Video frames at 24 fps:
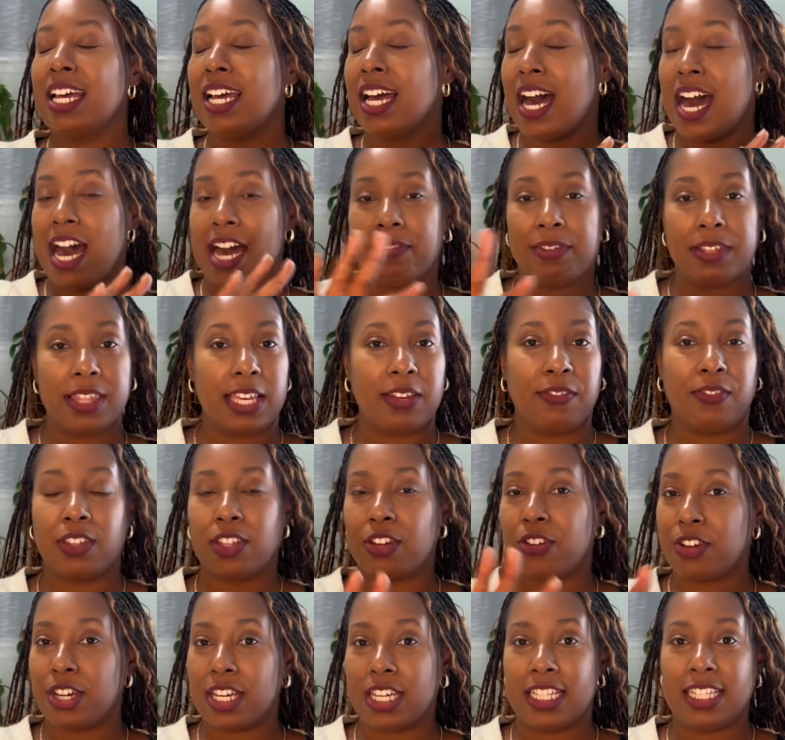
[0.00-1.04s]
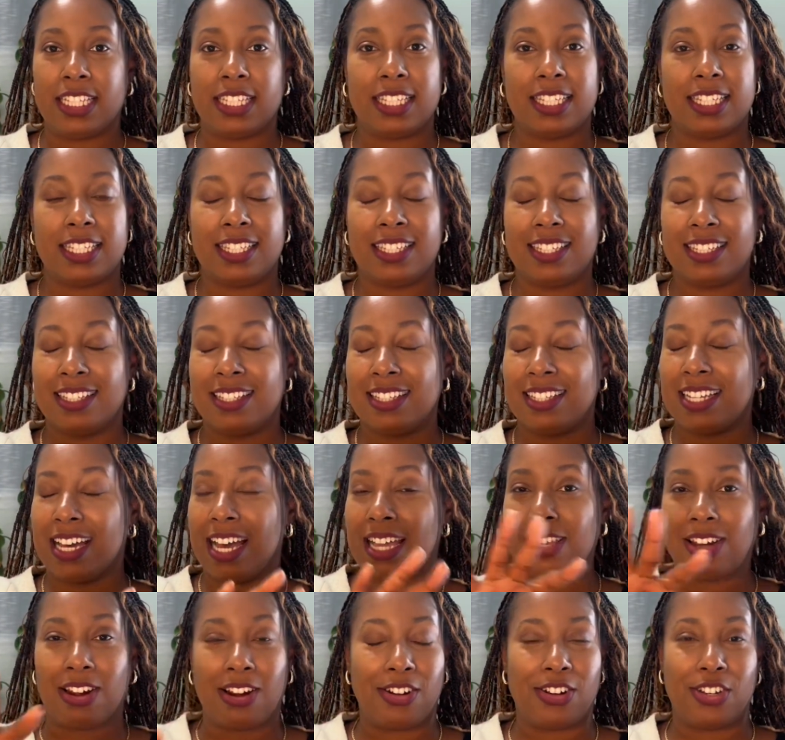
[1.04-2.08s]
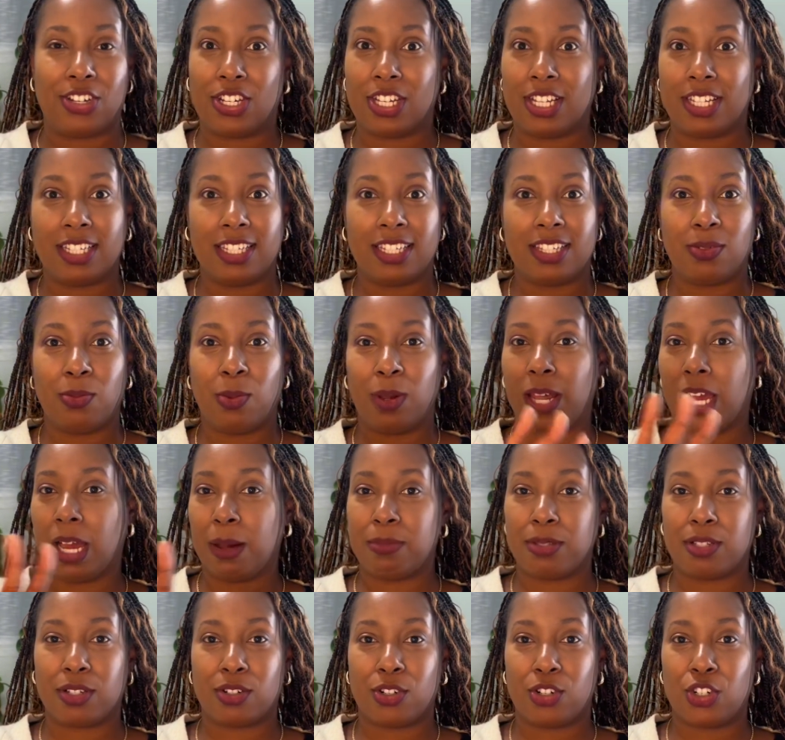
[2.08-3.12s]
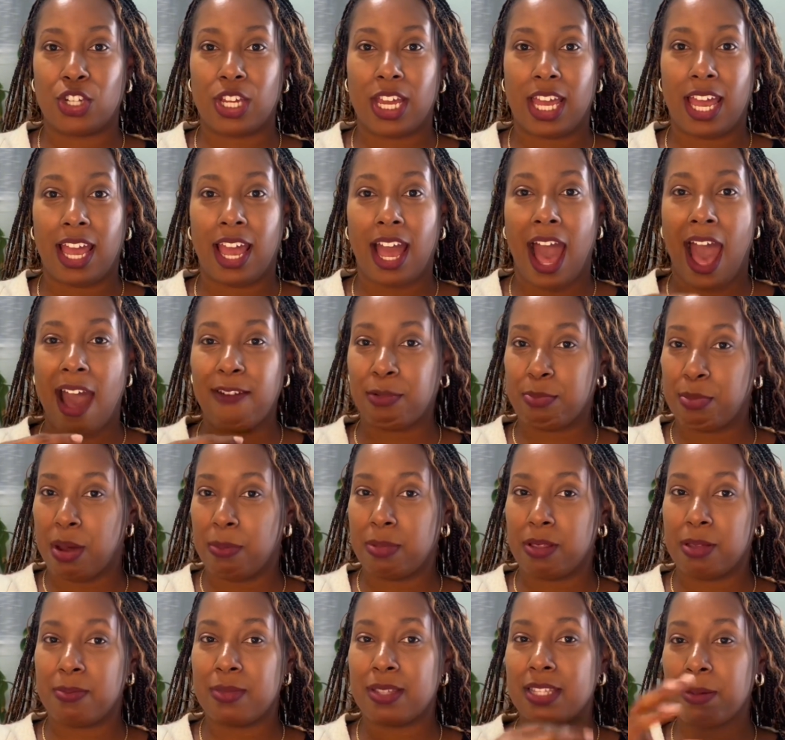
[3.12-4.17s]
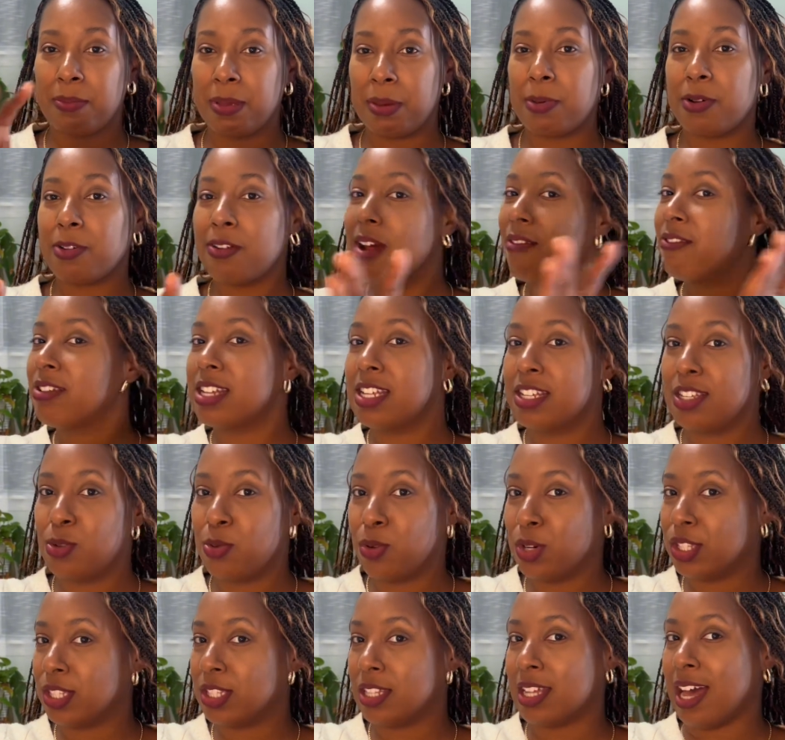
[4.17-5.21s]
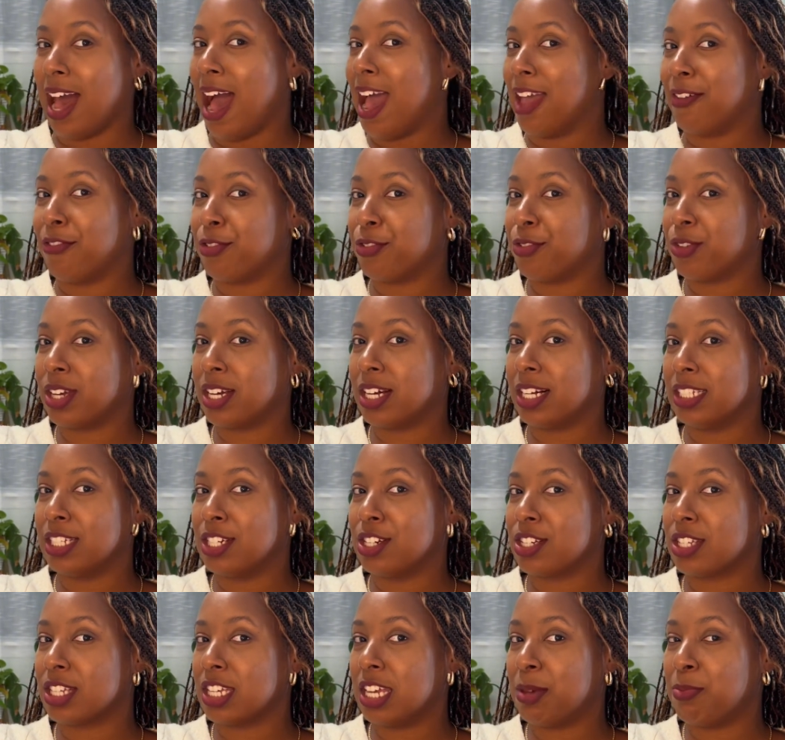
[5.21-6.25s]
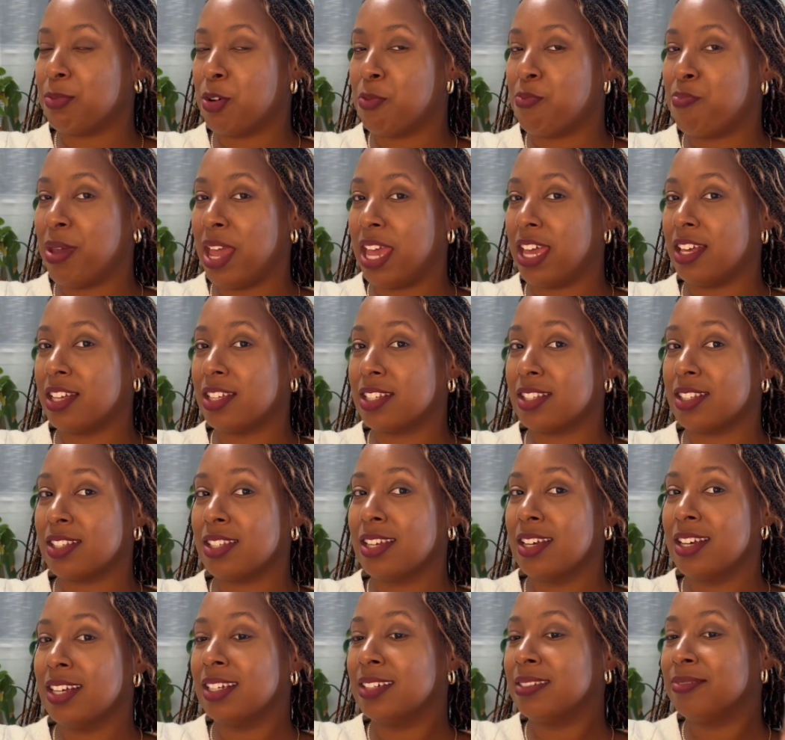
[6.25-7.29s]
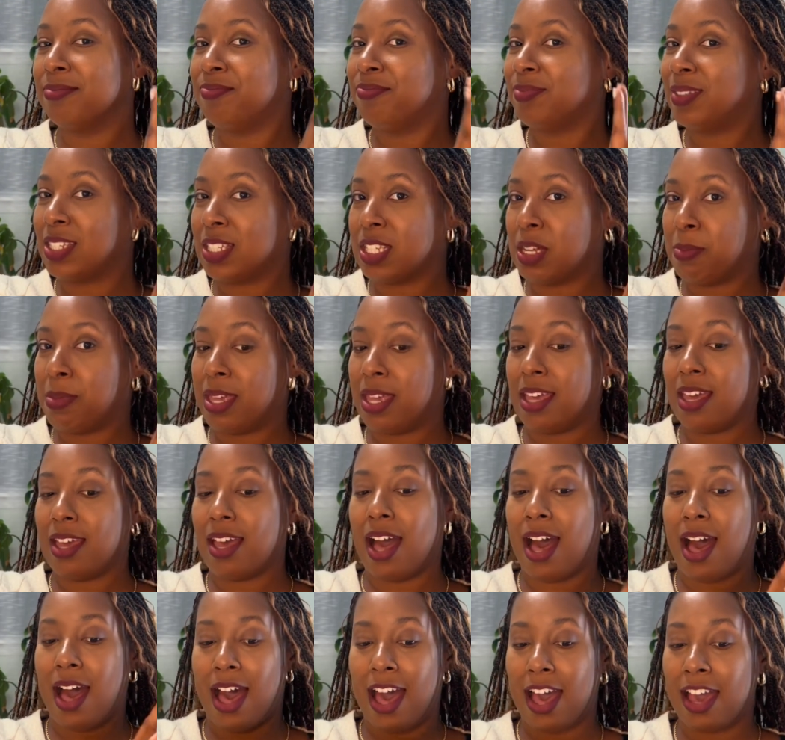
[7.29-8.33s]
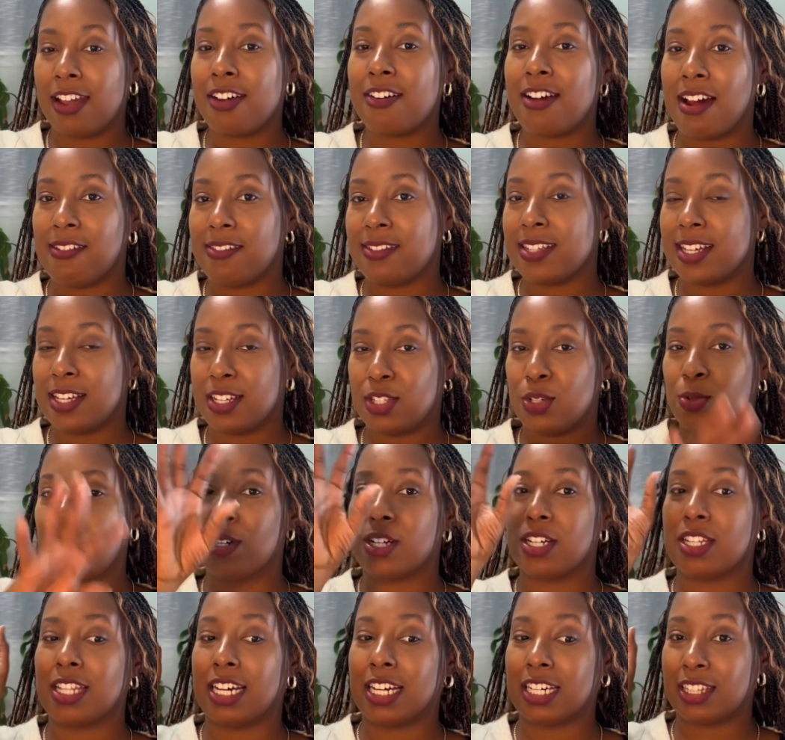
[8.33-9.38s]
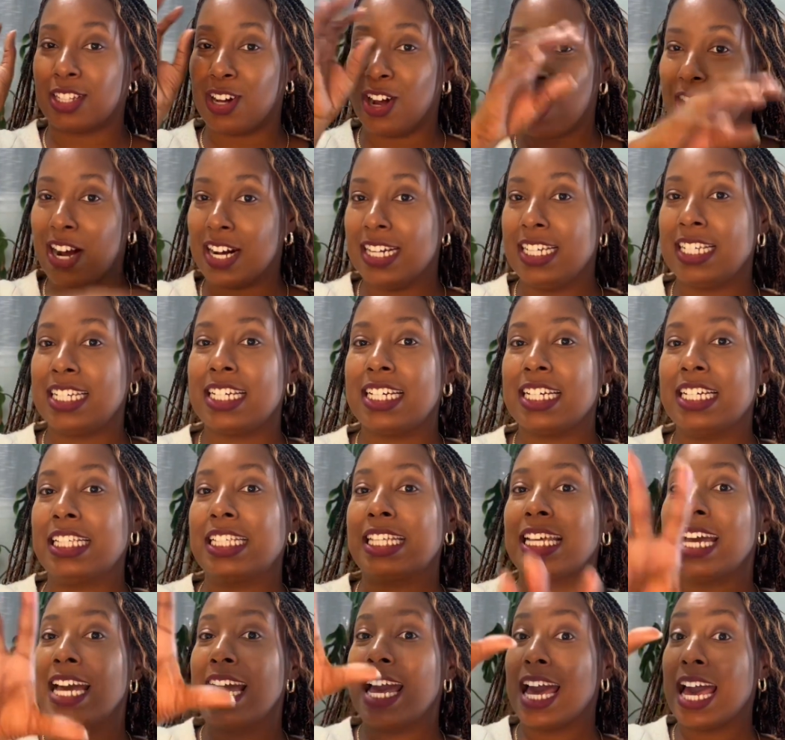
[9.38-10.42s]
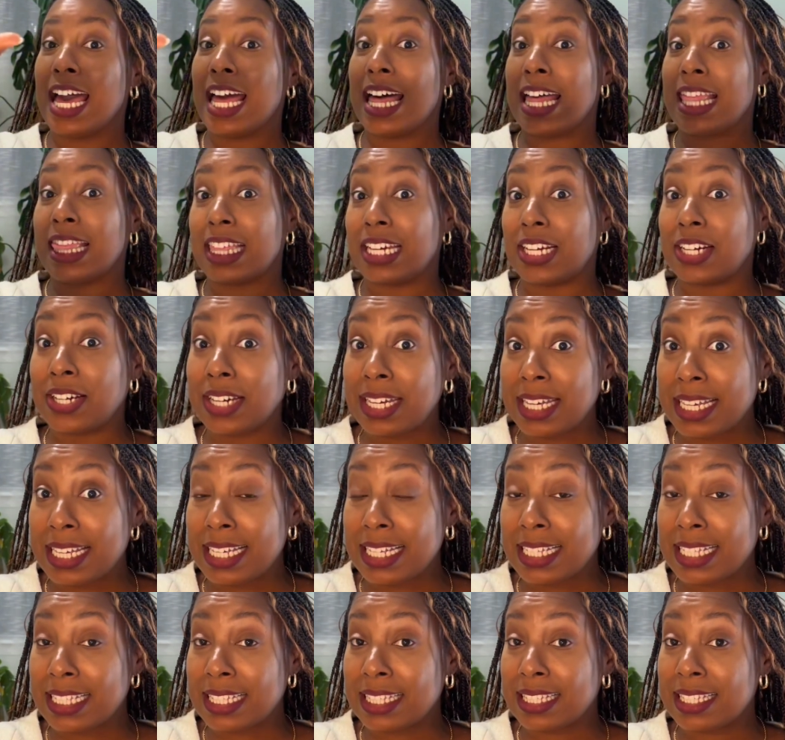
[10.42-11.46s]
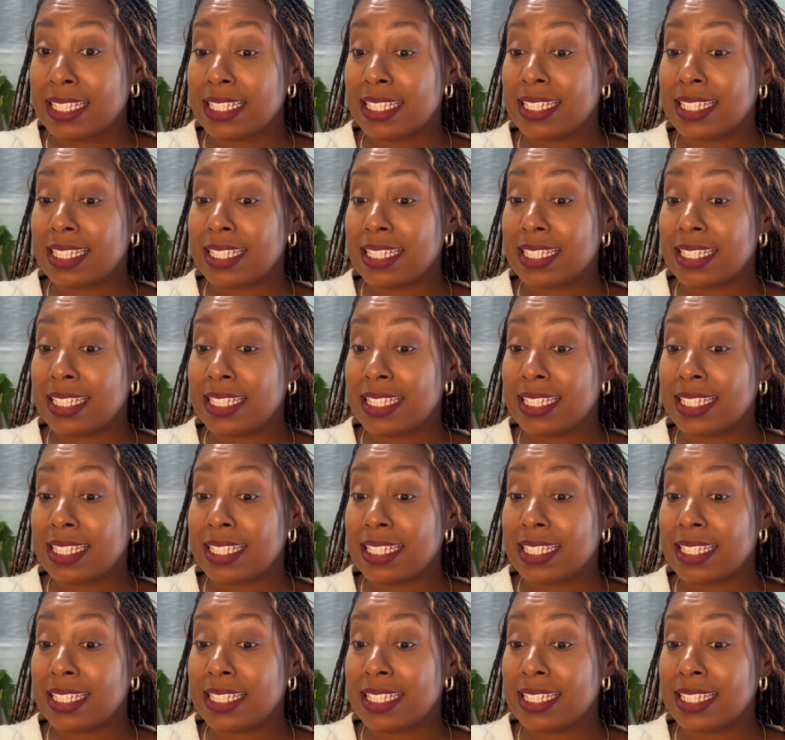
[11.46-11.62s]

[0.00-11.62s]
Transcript: I have a thing for the greens and the oranges when it comes to crochet. I have a problem. Some people gravitate toward the ivory color scheme or pinks. That's not me. I gravitate toward like the oranges and the greens.